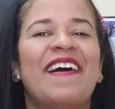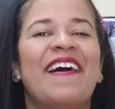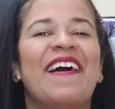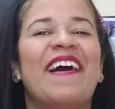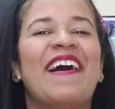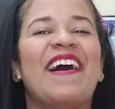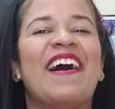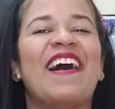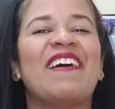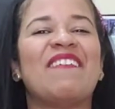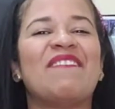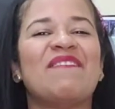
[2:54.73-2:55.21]

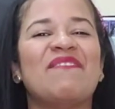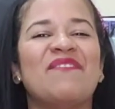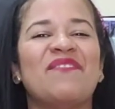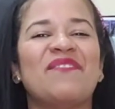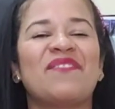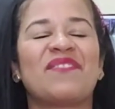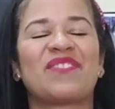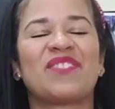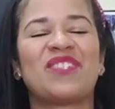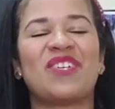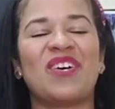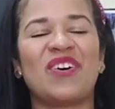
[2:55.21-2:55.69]

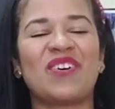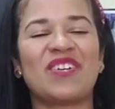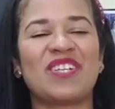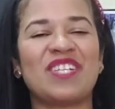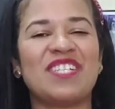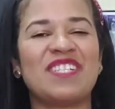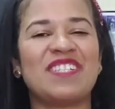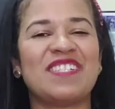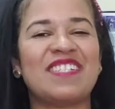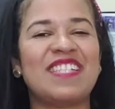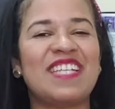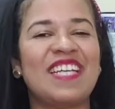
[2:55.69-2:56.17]
I'm
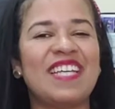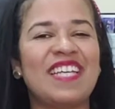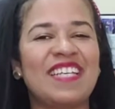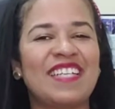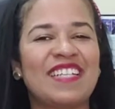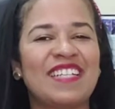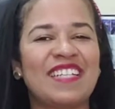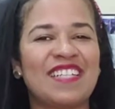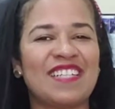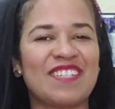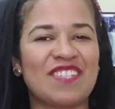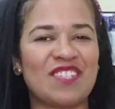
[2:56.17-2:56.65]
talking in
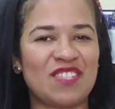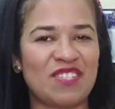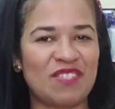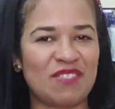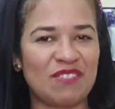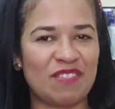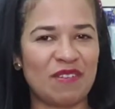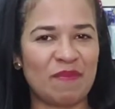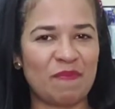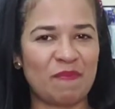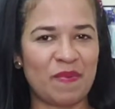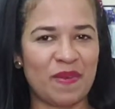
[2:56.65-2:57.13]
English
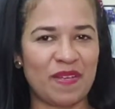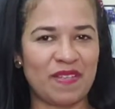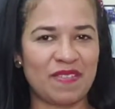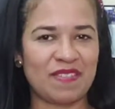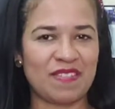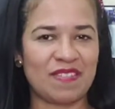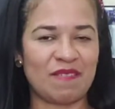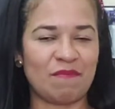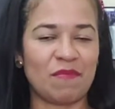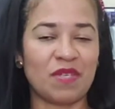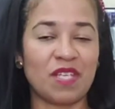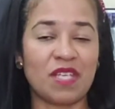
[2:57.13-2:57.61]
to the
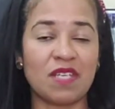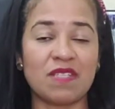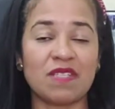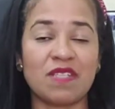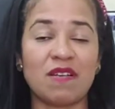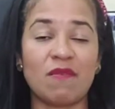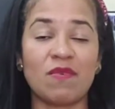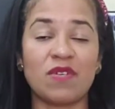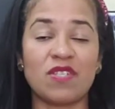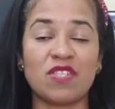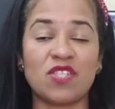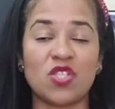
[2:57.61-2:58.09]
person because
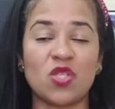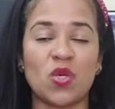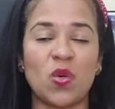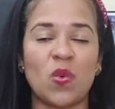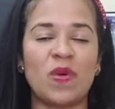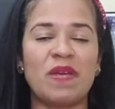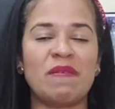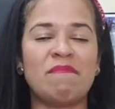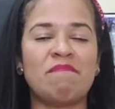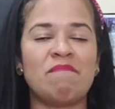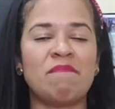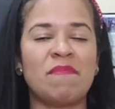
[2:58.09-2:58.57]
I was
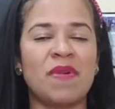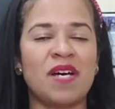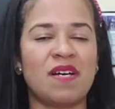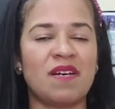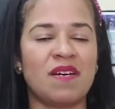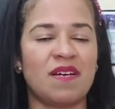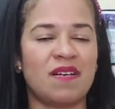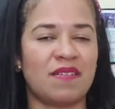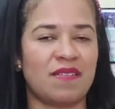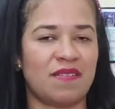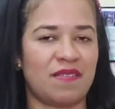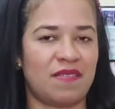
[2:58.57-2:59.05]
so
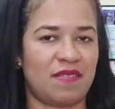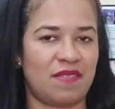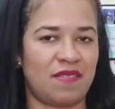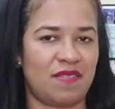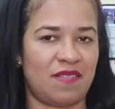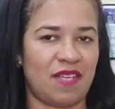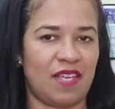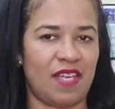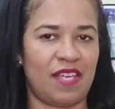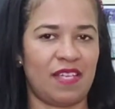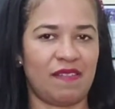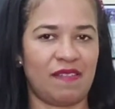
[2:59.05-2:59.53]

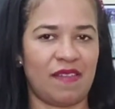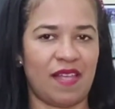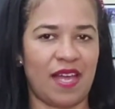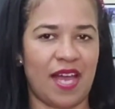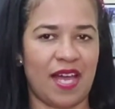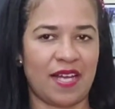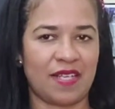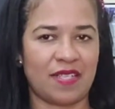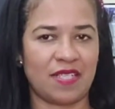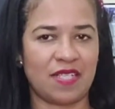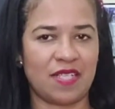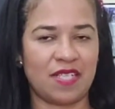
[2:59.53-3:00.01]
immersed in
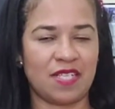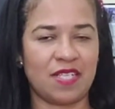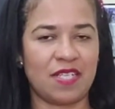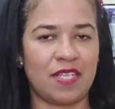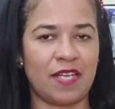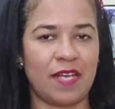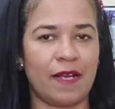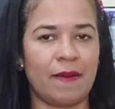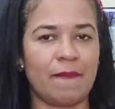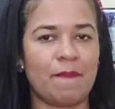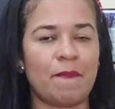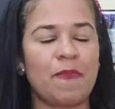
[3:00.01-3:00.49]
that,
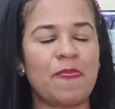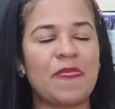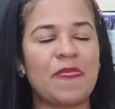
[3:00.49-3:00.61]
yeah?